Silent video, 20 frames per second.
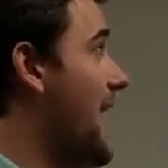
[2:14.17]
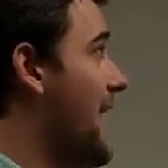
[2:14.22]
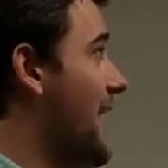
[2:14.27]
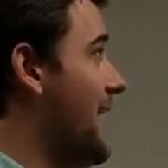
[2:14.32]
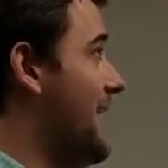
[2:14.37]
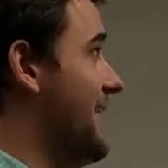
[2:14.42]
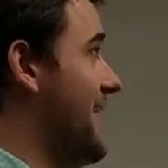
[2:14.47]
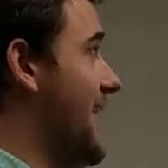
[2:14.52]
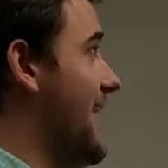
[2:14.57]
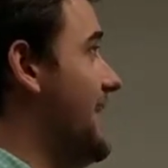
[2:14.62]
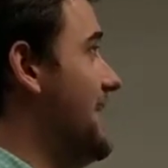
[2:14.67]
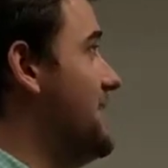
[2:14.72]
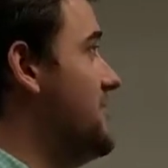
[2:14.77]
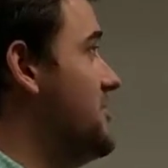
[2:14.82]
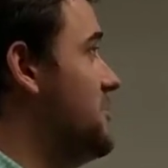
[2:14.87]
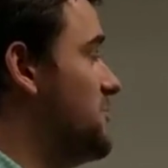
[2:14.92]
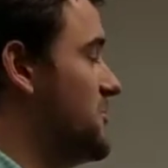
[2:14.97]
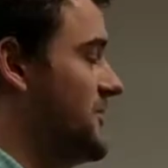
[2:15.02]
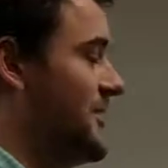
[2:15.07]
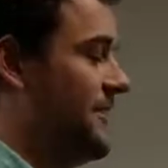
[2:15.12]
in
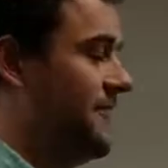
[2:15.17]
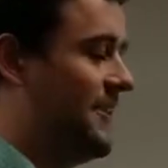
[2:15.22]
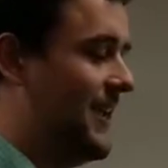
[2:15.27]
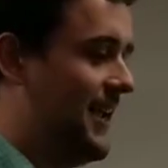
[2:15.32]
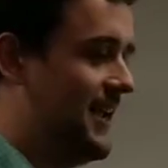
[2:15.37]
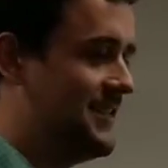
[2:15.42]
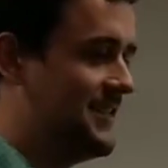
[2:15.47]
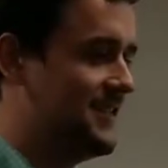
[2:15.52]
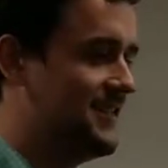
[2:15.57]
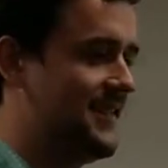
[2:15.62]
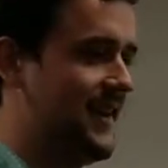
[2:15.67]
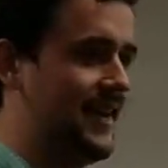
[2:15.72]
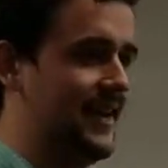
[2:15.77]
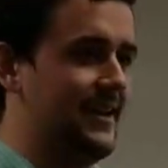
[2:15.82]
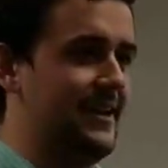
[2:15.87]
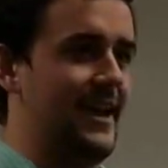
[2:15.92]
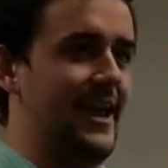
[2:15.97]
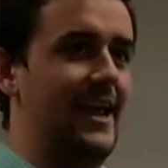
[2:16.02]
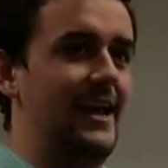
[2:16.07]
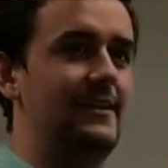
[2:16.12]
82% of cases had
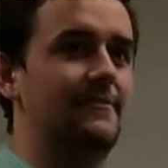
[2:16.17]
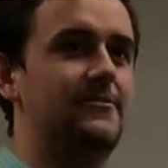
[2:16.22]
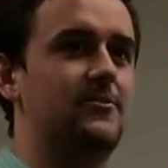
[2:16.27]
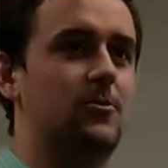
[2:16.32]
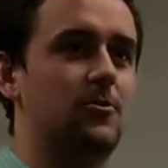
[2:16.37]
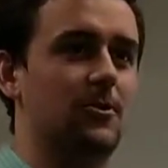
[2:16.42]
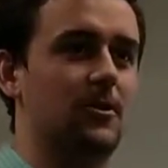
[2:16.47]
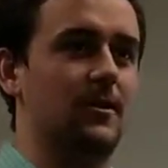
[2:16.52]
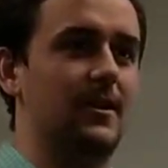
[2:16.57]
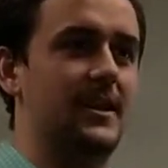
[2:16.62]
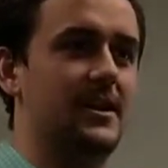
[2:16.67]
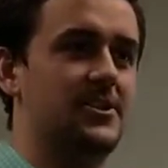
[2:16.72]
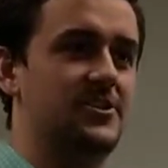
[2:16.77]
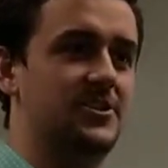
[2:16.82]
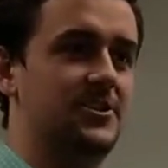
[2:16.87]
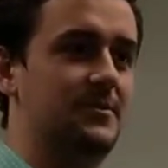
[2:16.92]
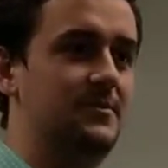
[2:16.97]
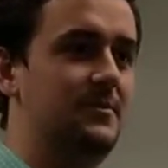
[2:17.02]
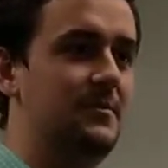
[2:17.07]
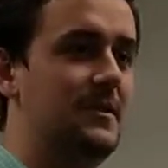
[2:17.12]
a negative
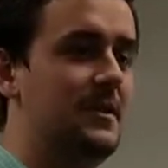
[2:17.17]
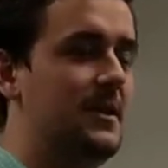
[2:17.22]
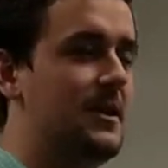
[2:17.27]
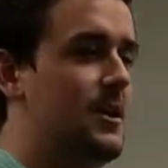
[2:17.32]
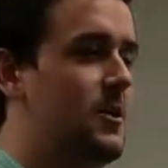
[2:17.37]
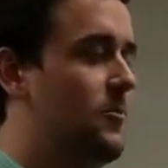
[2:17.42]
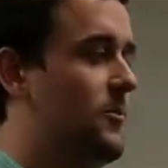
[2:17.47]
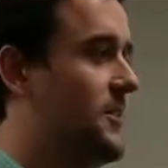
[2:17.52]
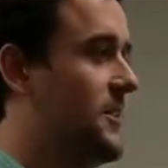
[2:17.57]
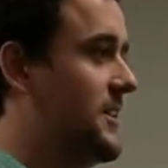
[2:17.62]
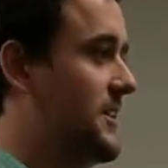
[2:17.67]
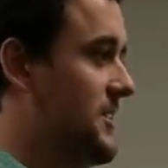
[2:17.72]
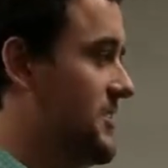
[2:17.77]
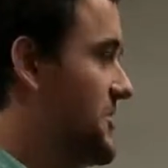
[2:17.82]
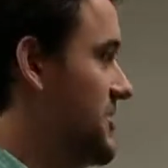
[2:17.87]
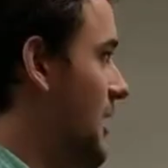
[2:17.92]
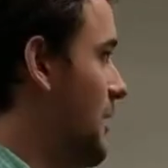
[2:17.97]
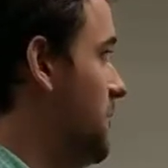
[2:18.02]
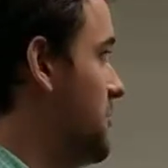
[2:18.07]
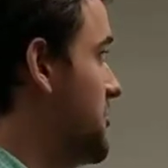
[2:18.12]
correlation with the
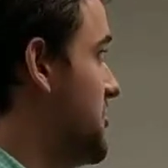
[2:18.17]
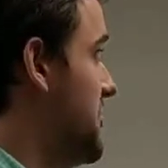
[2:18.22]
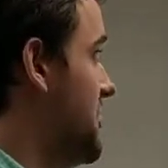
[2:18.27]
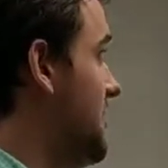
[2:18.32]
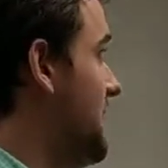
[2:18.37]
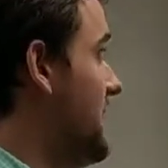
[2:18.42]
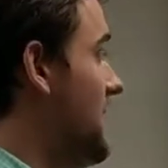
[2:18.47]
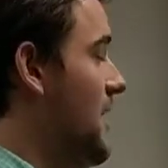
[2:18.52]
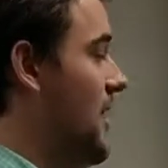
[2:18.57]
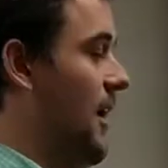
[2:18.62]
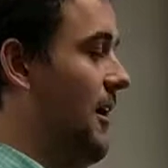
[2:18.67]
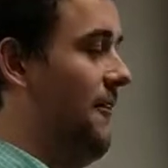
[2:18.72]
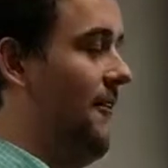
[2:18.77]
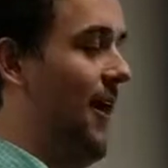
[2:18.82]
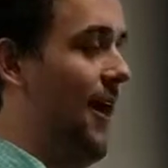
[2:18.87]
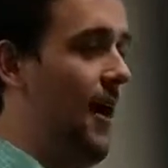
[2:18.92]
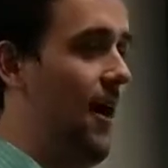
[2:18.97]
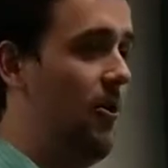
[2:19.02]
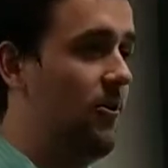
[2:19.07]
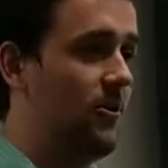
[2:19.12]
consumption of
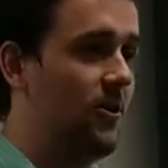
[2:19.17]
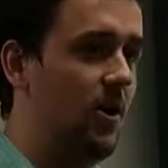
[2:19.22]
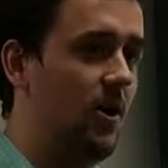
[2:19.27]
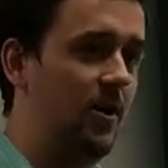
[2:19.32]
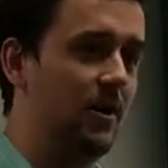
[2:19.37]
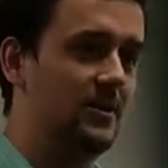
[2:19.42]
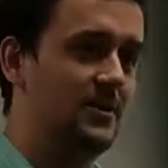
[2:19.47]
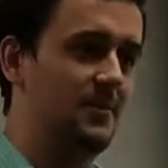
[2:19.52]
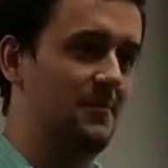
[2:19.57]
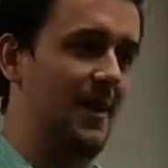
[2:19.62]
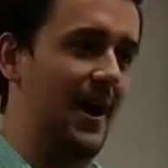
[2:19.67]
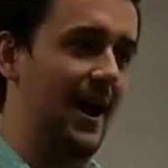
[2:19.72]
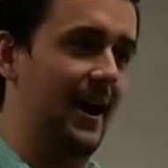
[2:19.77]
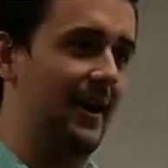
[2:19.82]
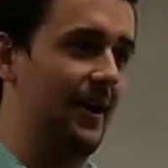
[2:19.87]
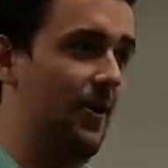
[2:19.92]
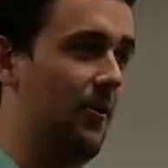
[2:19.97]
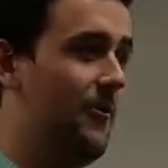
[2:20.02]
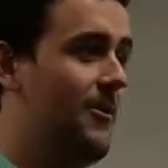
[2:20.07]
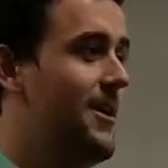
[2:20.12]
alcohol and
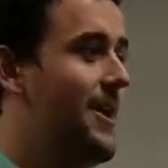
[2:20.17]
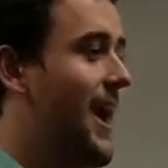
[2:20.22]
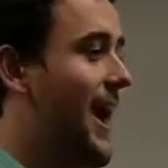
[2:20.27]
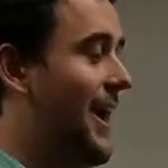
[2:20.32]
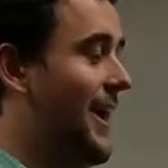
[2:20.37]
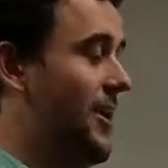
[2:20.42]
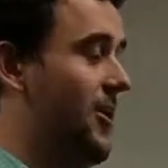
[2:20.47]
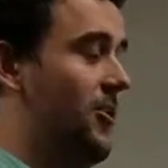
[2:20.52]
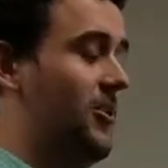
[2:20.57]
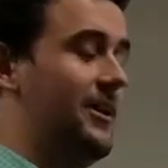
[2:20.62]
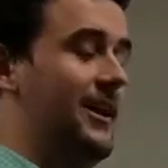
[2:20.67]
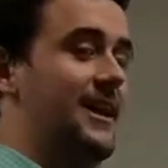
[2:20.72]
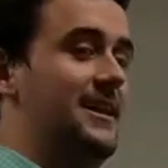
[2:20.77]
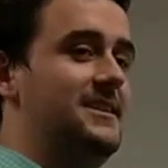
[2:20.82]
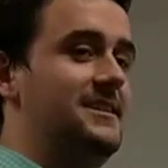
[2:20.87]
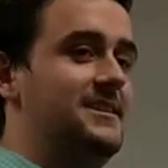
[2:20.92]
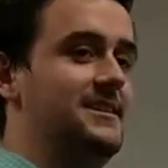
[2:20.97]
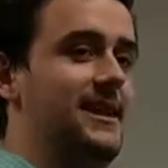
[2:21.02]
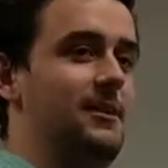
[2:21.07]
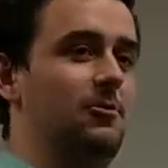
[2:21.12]
tobacco. And in all
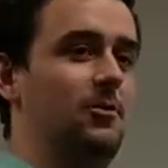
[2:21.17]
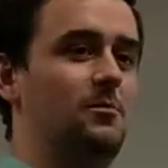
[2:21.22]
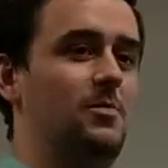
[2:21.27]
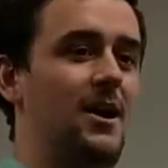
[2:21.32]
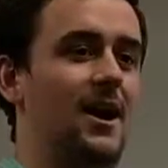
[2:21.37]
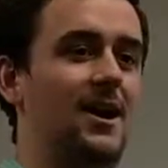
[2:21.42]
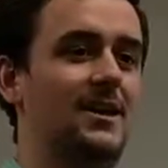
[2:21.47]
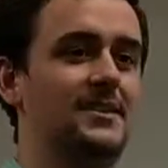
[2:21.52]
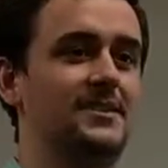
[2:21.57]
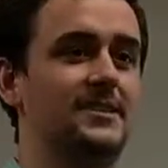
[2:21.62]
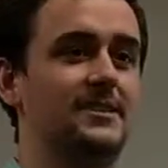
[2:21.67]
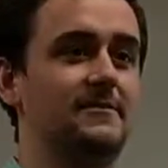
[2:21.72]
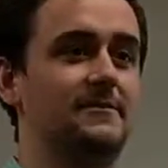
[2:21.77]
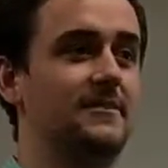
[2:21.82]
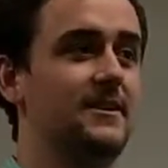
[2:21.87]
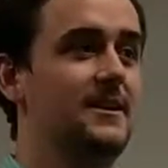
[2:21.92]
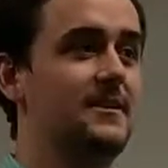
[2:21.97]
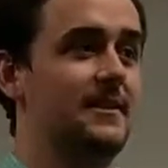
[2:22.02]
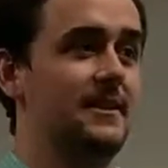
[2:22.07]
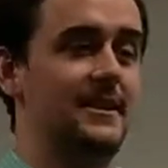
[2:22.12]
cases that were
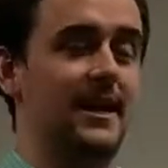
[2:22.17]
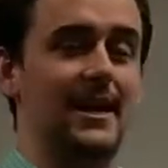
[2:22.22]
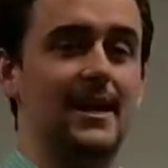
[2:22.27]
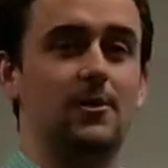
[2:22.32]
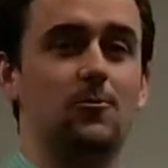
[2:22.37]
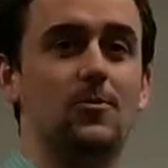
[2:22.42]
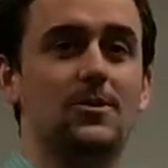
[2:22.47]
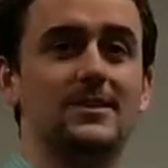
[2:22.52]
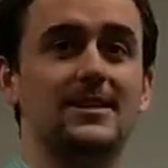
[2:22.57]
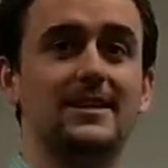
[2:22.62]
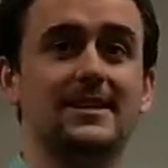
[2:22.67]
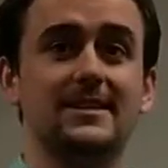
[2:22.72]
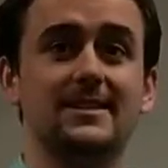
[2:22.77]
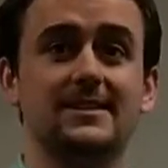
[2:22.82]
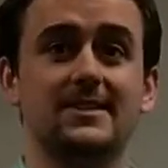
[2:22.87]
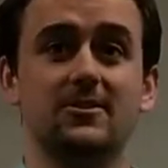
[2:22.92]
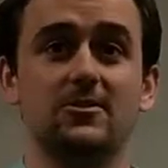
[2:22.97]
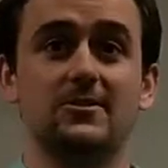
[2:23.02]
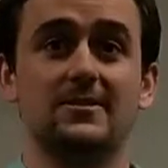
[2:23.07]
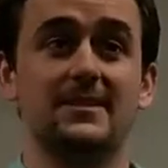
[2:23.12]
positive, the data wasn't
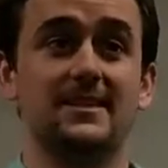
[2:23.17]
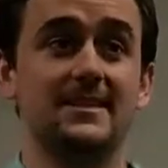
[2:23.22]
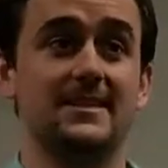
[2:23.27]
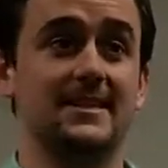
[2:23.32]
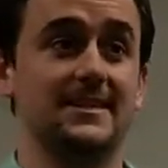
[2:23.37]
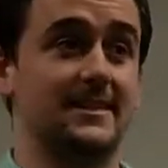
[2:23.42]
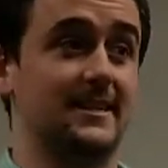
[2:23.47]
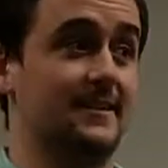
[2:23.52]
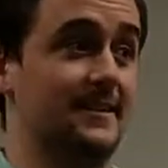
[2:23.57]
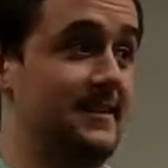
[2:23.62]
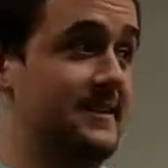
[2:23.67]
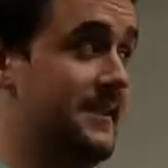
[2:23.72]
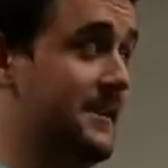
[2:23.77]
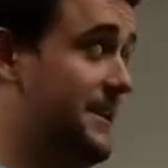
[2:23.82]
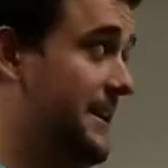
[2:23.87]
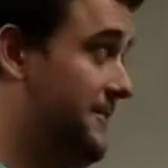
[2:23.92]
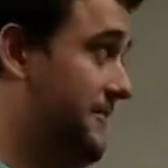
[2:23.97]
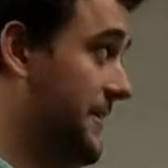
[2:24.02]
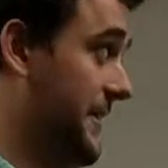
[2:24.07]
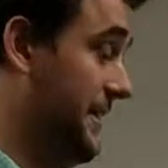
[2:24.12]
considered statistically
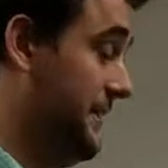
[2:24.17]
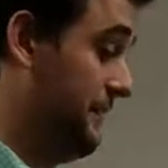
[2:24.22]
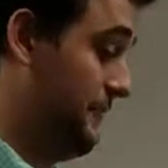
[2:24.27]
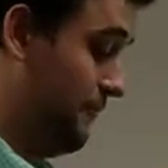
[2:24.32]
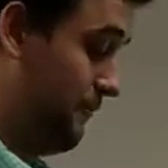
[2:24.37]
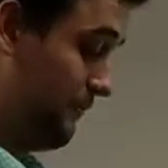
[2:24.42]
significant